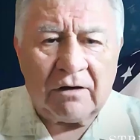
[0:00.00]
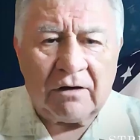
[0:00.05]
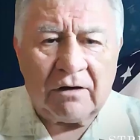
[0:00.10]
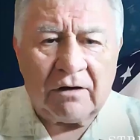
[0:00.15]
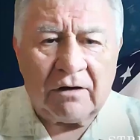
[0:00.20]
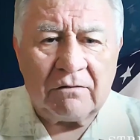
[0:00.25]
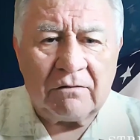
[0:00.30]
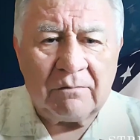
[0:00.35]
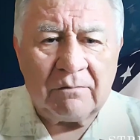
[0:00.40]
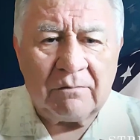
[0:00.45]

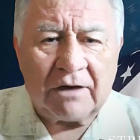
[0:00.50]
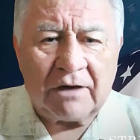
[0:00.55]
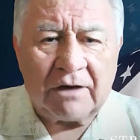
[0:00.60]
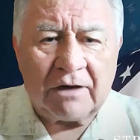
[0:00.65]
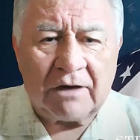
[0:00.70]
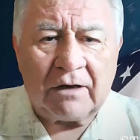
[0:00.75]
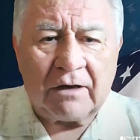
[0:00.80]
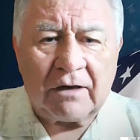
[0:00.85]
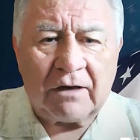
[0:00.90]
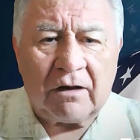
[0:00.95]
you, my good
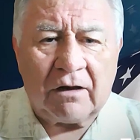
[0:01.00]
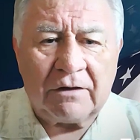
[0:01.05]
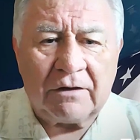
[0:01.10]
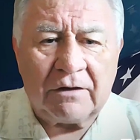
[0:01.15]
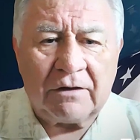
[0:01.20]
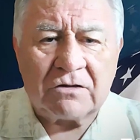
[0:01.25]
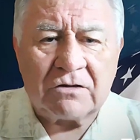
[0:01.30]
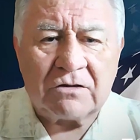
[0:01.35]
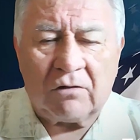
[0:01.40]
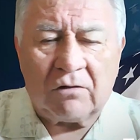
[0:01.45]
friend, on
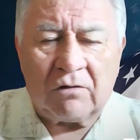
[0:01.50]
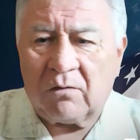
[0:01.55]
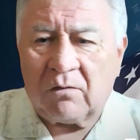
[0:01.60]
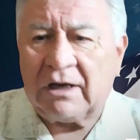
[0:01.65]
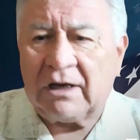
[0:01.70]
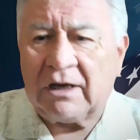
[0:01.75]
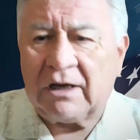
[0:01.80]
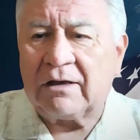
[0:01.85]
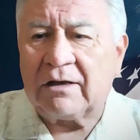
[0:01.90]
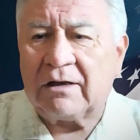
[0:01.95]
this Holy
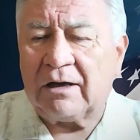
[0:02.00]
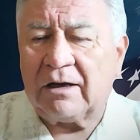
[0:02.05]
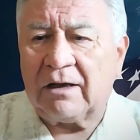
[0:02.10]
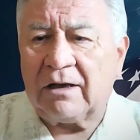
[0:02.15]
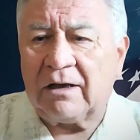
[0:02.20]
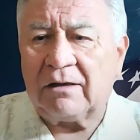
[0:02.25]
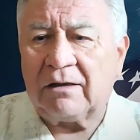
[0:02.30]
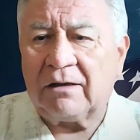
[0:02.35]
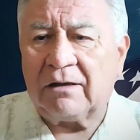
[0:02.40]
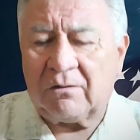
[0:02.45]
Week
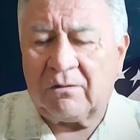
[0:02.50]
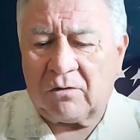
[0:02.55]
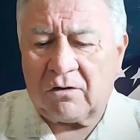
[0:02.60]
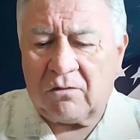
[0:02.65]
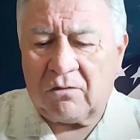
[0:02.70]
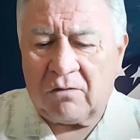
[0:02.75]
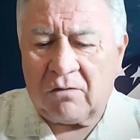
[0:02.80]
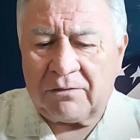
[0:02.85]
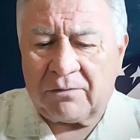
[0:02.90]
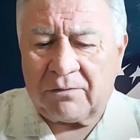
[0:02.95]
that we're
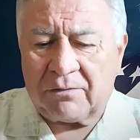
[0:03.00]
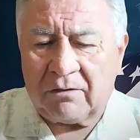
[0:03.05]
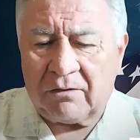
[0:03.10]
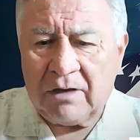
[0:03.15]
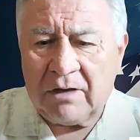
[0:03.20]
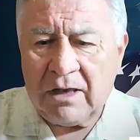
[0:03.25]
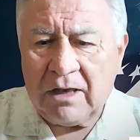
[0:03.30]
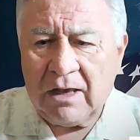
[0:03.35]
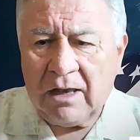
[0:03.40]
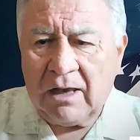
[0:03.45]
going
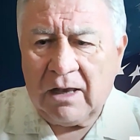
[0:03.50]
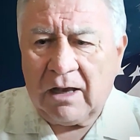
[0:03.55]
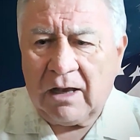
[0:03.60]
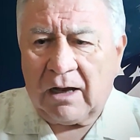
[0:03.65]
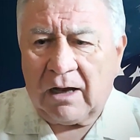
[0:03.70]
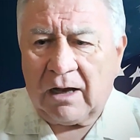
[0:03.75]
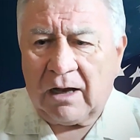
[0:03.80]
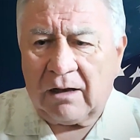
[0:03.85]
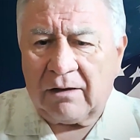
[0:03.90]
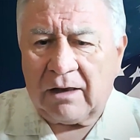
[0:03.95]
through.
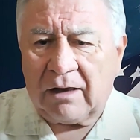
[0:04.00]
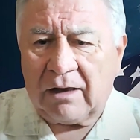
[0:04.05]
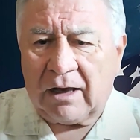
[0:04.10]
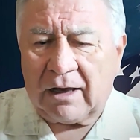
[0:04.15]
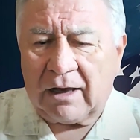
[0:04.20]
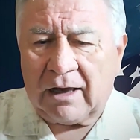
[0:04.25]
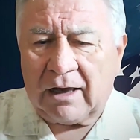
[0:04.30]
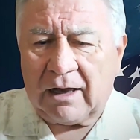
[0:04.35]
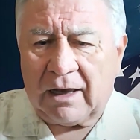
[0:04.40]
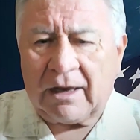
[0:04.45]

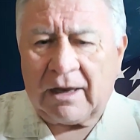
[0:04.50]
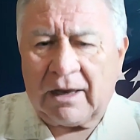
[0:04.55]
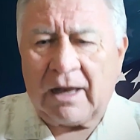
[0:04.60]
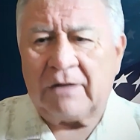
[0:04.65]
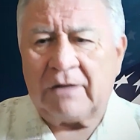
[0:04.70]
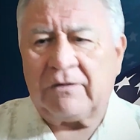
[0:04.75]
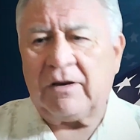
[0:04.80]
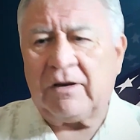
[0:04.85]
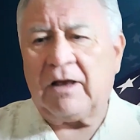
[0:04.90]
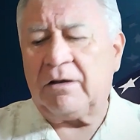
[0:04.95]
I got
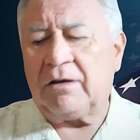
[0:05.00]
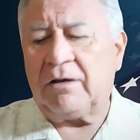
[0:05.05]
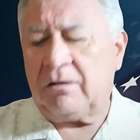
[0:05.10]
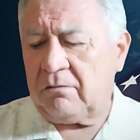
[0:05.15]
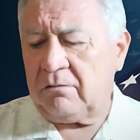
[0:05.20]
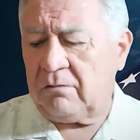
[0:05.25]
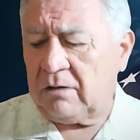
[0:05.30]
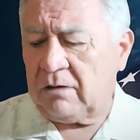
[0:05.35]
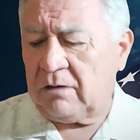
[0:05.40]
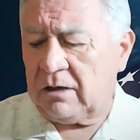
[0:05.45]
to tell
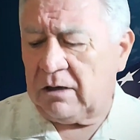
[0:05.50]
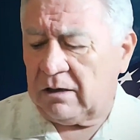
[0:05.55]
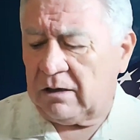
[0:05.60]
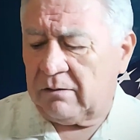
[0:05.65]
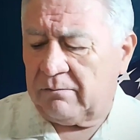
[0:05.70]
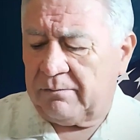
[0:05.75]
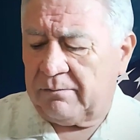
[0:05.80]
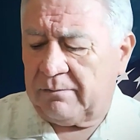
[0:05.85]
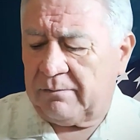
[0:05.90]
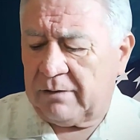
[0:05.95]
you,
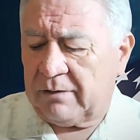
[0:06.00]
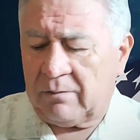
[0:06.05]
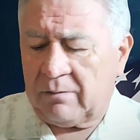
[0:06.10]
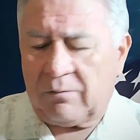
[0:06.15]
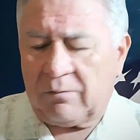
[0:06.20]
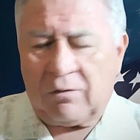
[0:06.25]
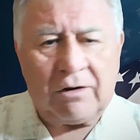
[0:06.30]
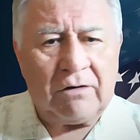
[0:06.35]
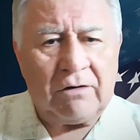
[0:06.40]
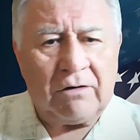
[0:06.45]

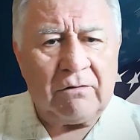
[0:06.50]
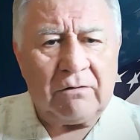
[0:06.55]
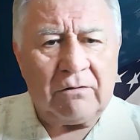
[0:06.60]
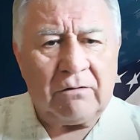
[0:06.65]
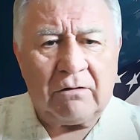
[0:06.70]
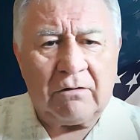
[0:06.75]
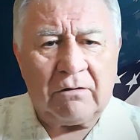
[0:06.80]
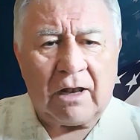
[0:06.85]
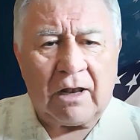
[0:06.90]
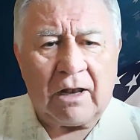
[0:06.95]
boy,
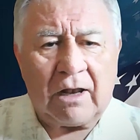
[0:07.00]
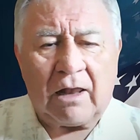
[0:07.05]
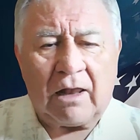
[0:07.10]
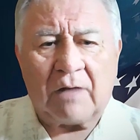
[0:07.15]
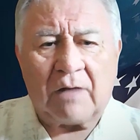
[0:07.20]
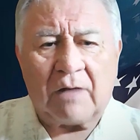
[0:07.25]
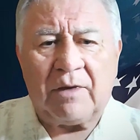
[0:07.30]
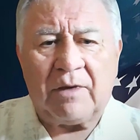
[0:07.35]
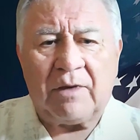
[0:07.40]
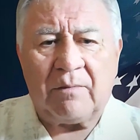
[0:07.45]
you got a lot
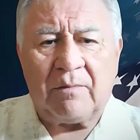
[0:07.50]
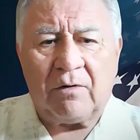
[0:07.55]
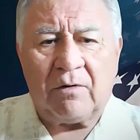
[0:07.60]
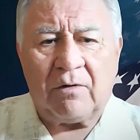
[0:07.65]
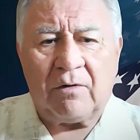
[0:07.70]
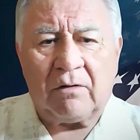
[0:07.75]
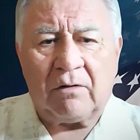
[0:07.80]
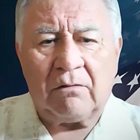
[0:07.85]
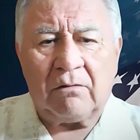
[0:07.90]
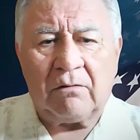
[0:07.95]
of
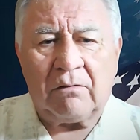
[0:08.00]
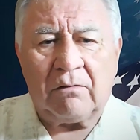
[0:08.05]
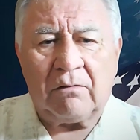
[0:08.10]
people